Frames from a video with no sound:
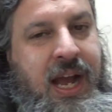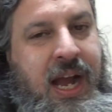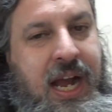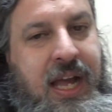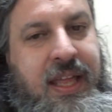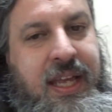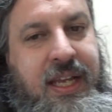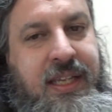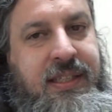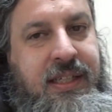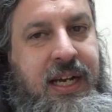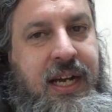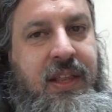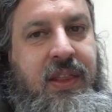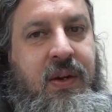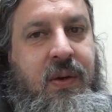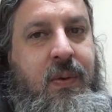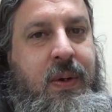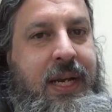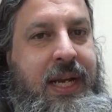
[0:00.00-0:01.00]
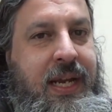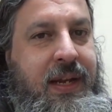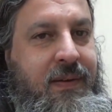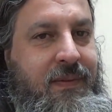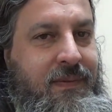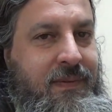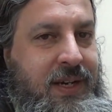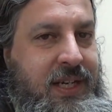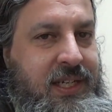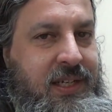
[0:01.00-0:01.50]
I think it's either way.
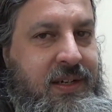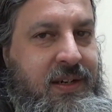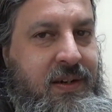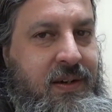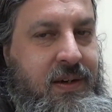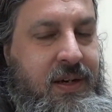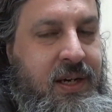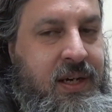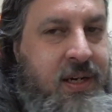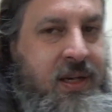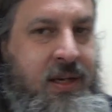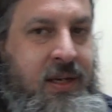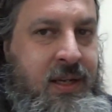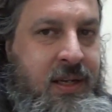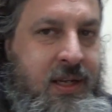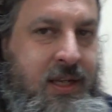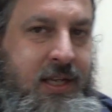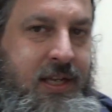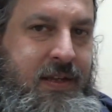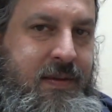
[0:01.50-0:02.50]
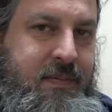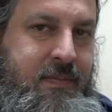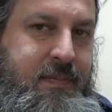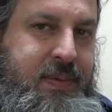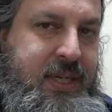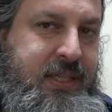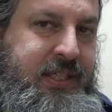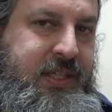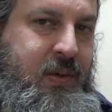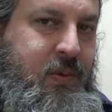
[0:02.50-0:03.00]
When you're
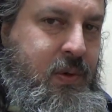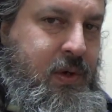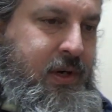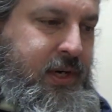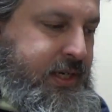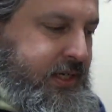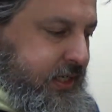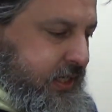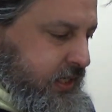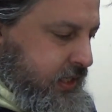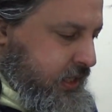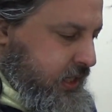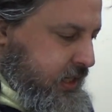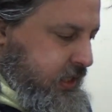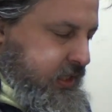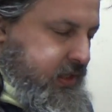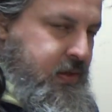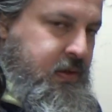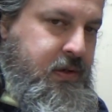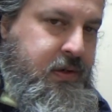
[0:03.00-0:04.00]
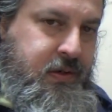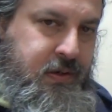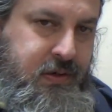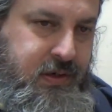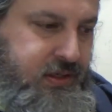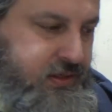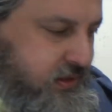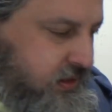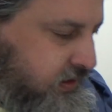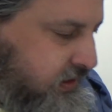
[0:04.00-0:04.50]
busy working and you don't
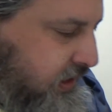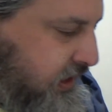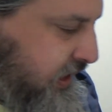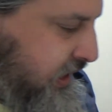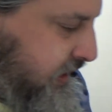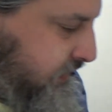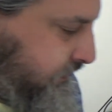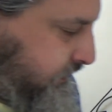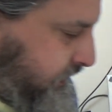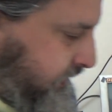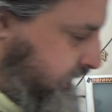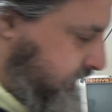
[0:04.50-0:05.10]
notice the time,